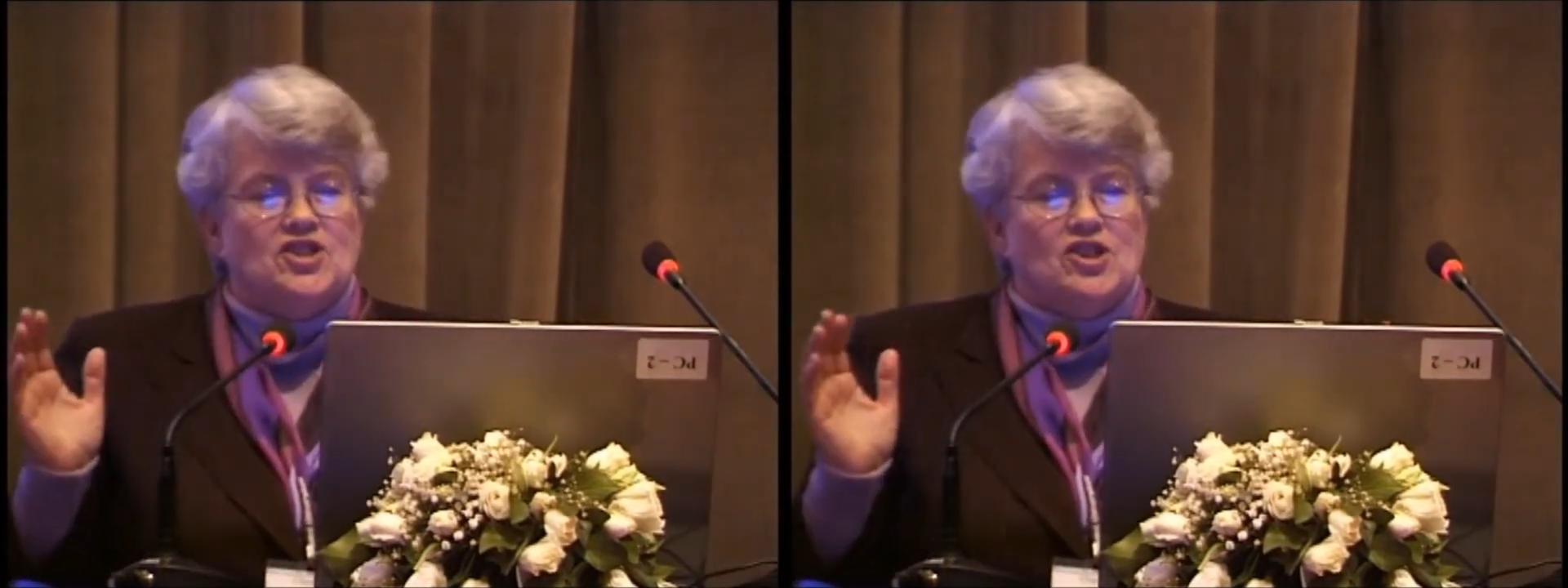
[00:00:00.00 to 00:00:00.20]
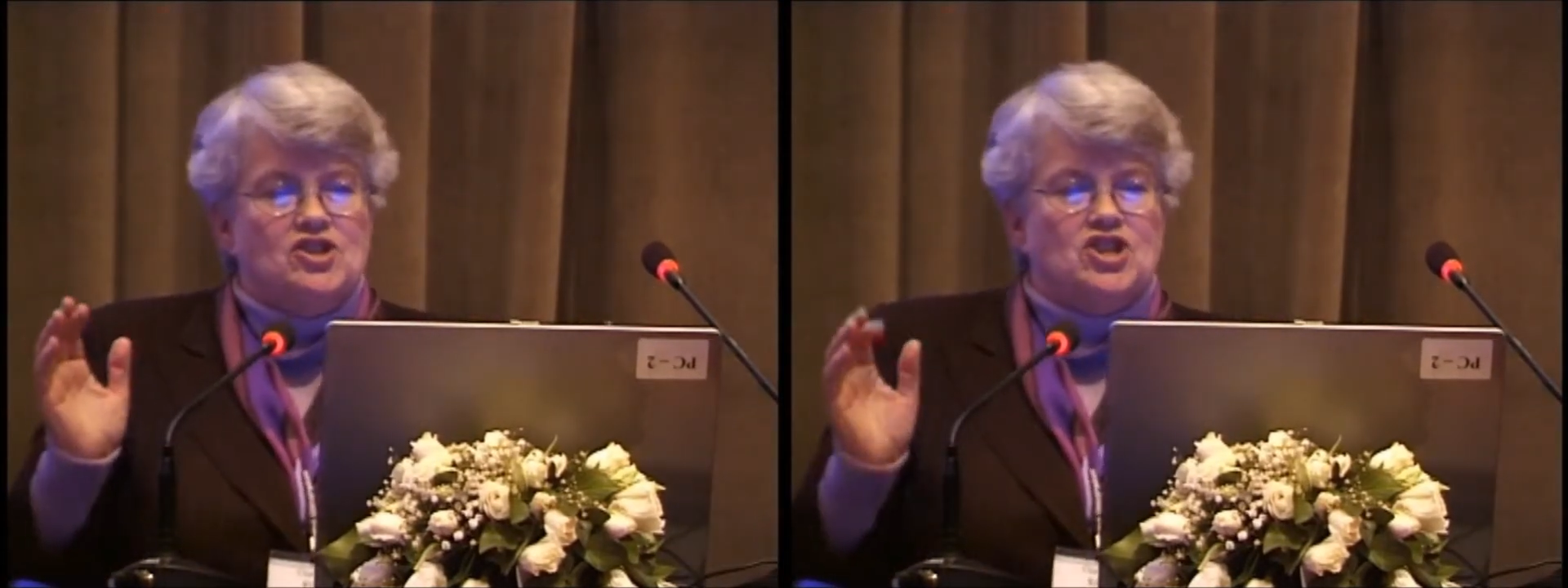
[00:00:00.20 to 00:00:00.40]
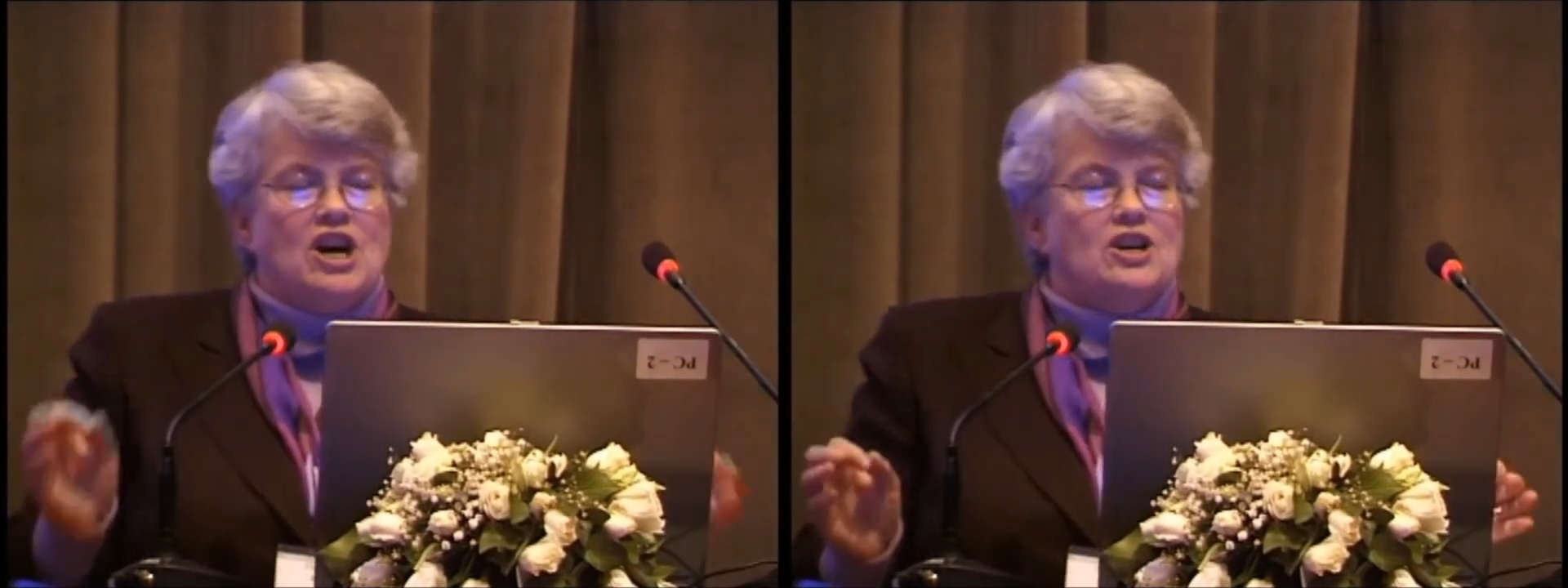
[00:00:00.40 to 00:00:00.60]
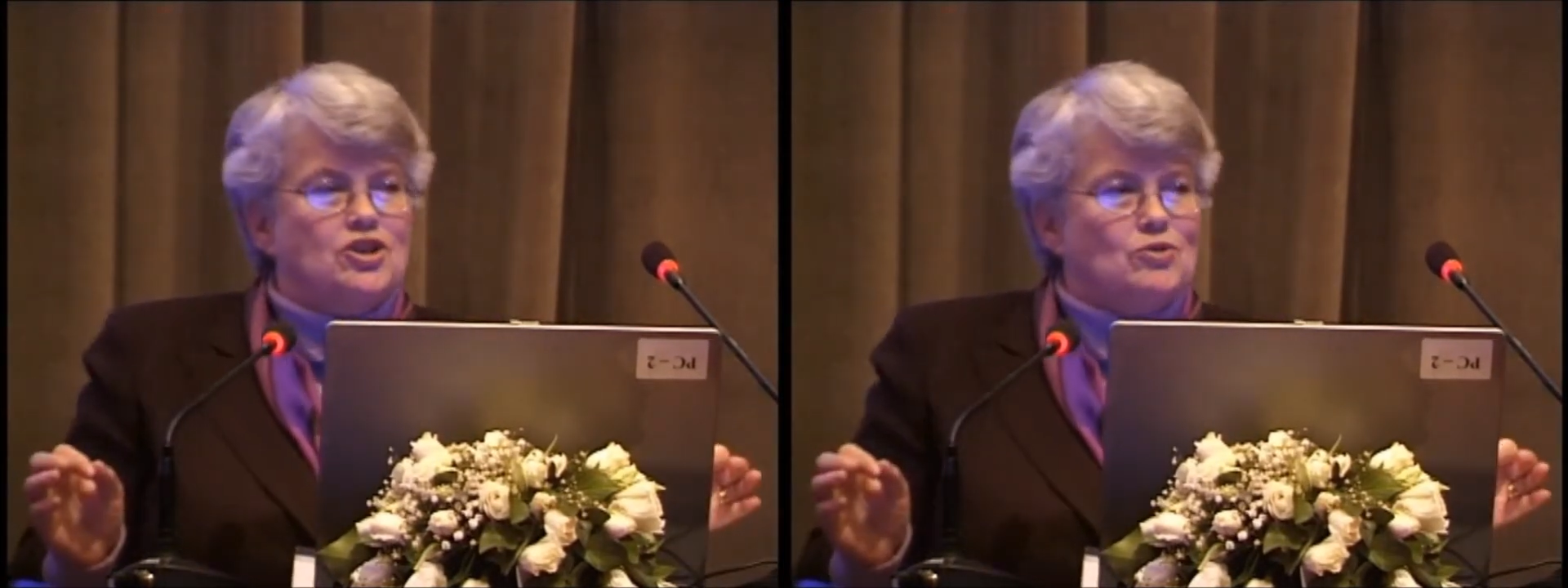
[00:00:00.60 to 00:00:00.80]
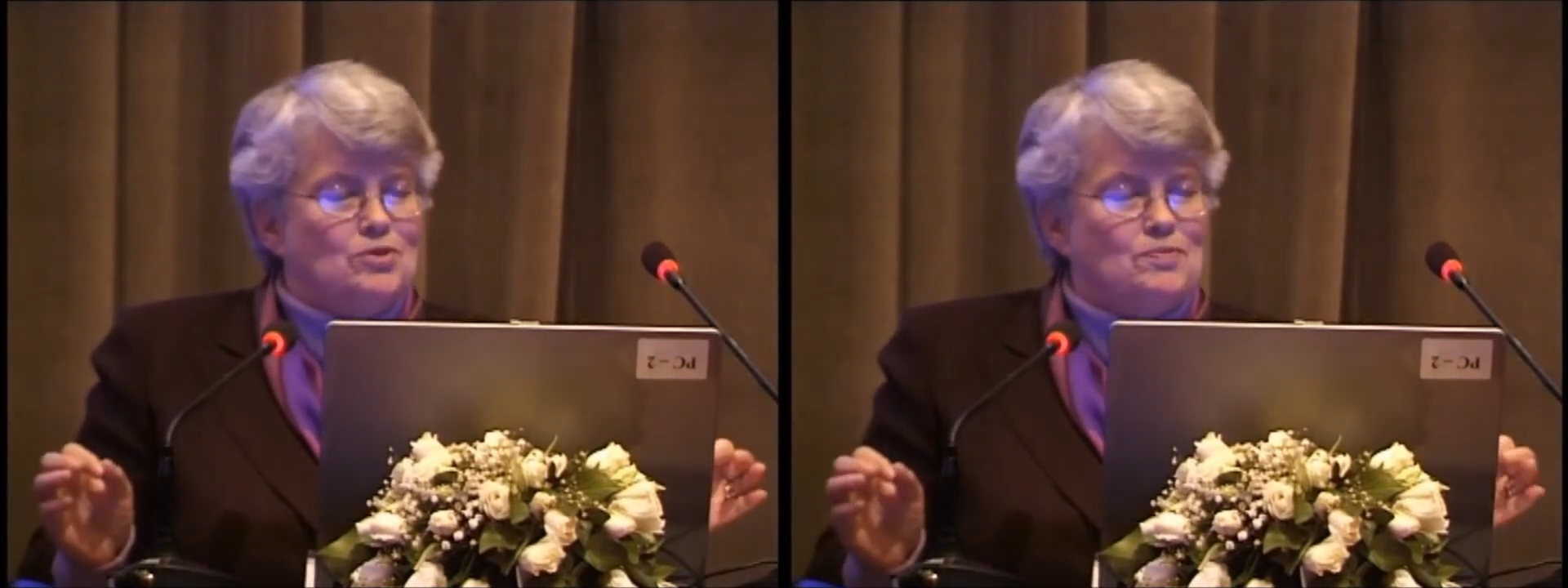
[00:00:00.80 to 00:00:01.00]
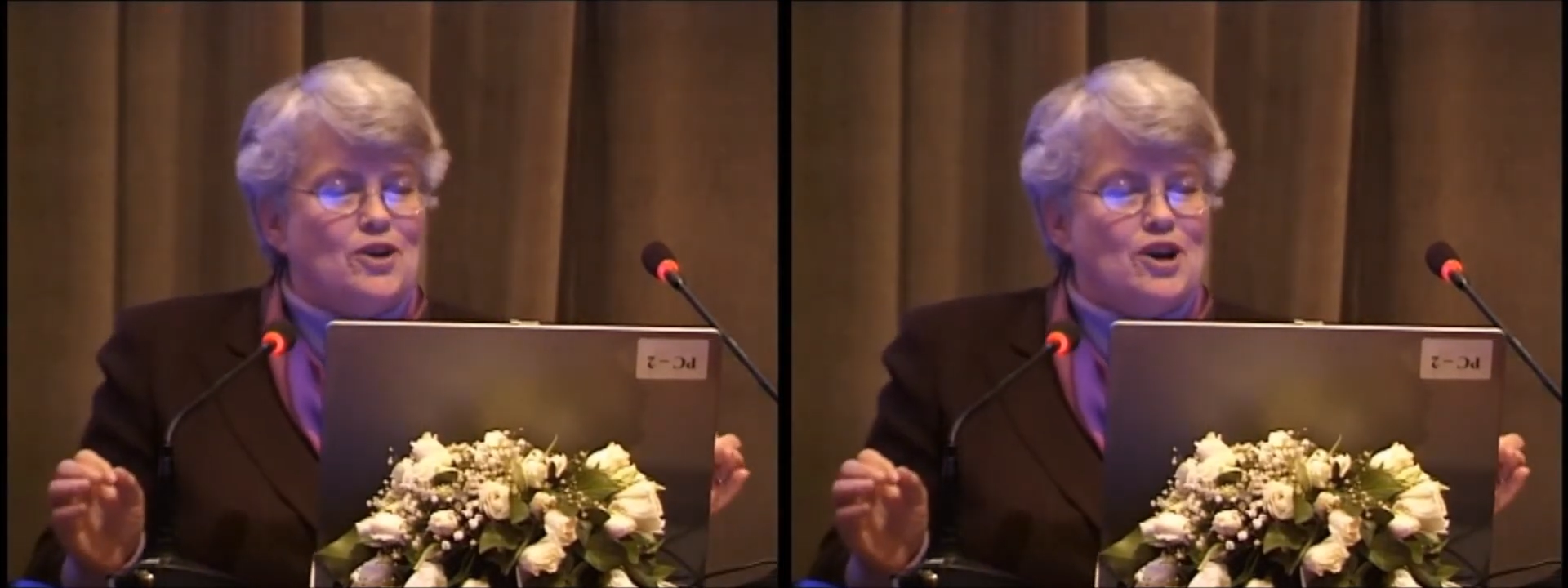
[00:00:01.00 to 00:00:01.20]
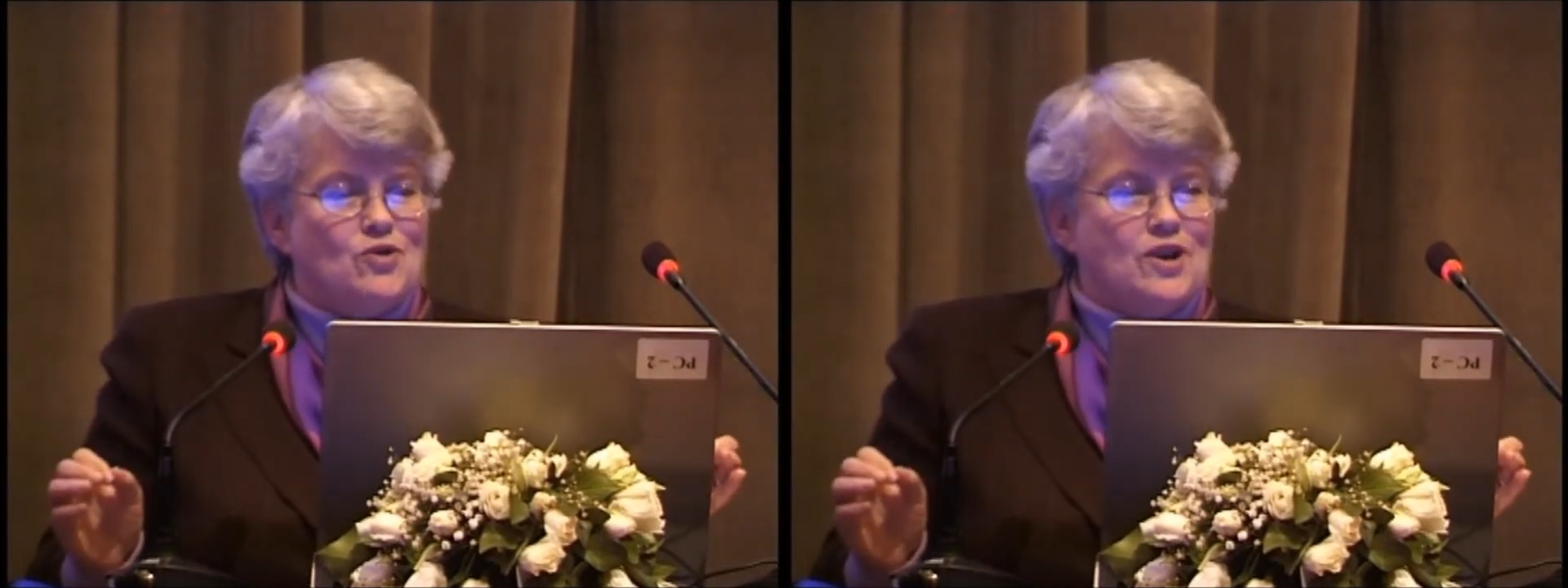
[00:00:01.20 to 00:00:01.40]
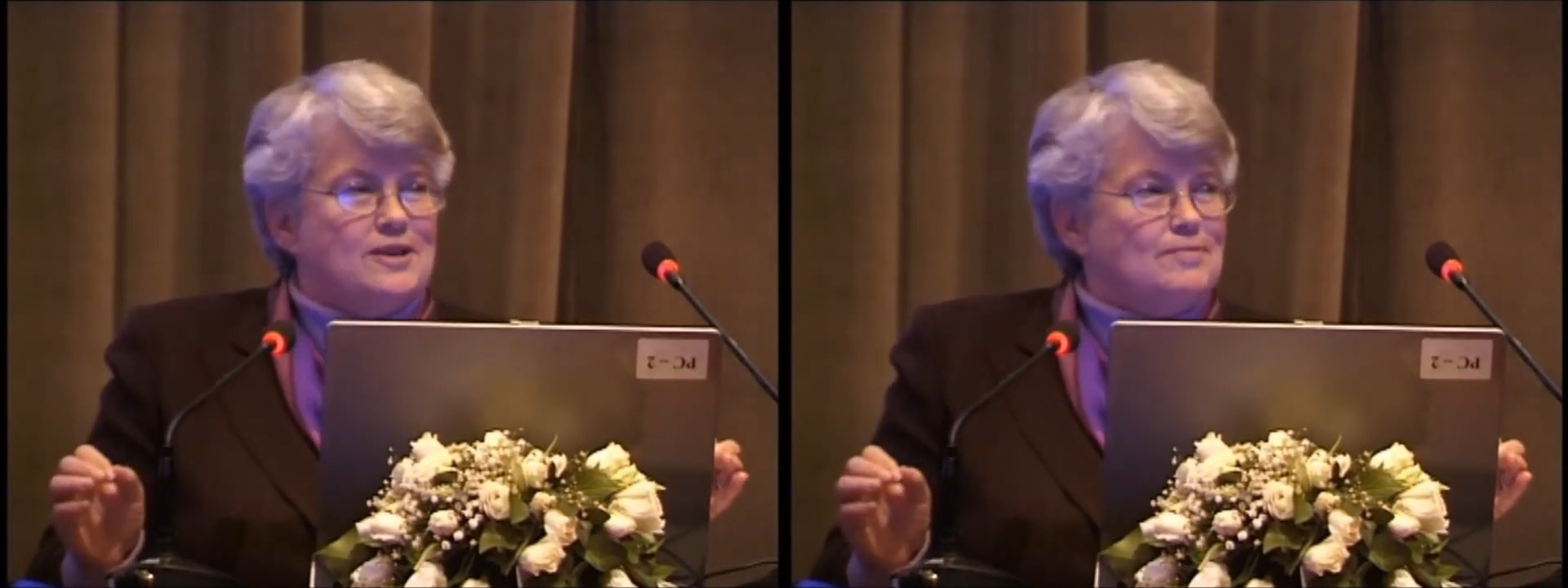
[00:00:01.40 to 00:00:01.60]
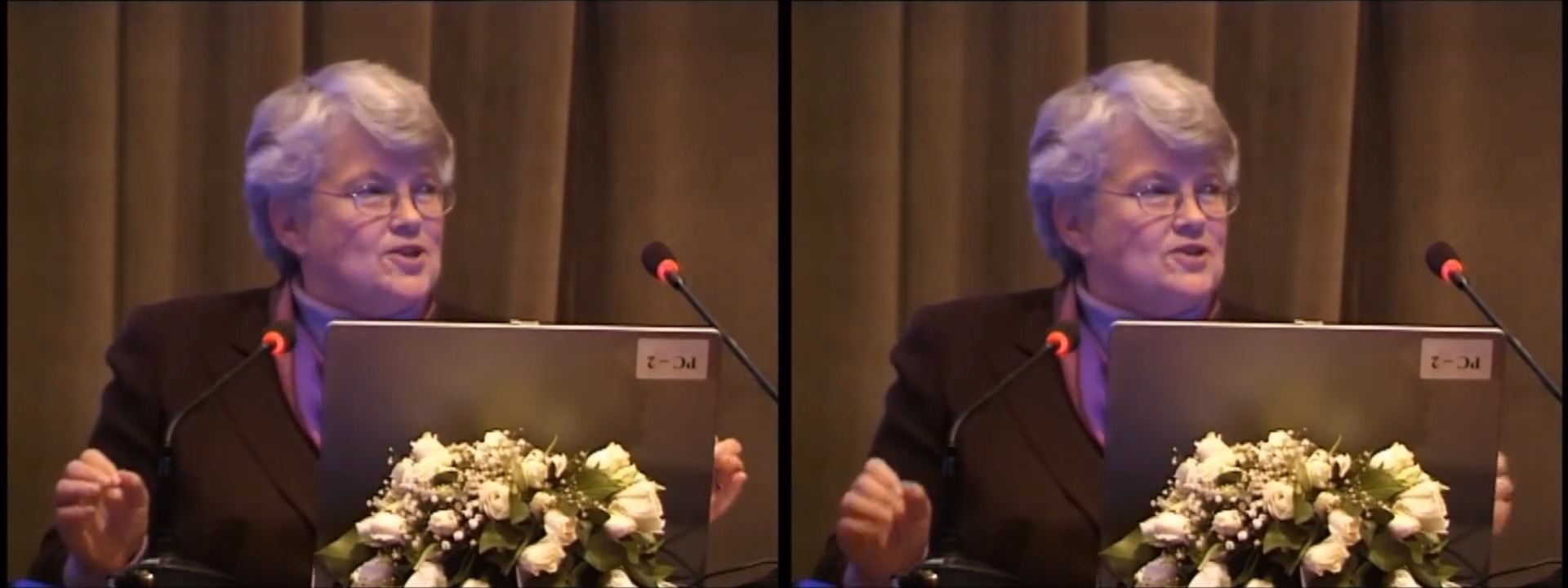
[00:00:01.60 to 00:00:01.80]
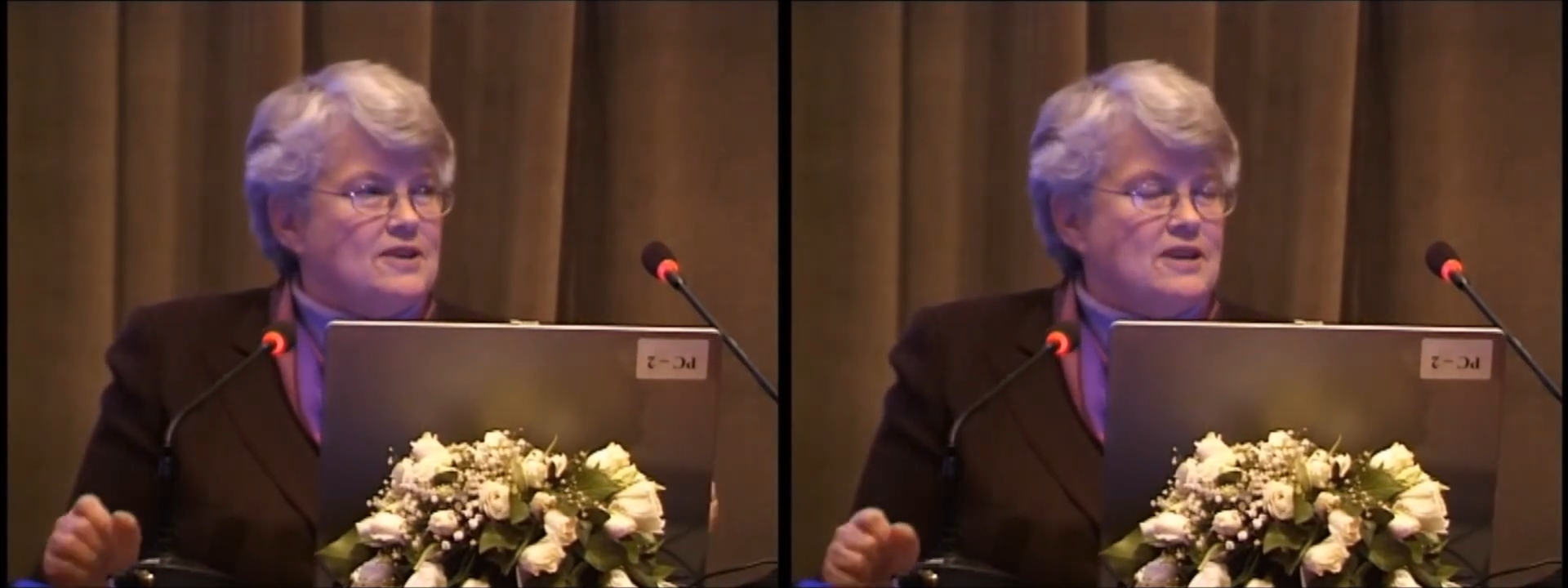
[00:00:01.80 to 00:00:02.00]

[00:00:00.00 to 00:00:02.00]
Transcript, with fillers: are doctoral programs,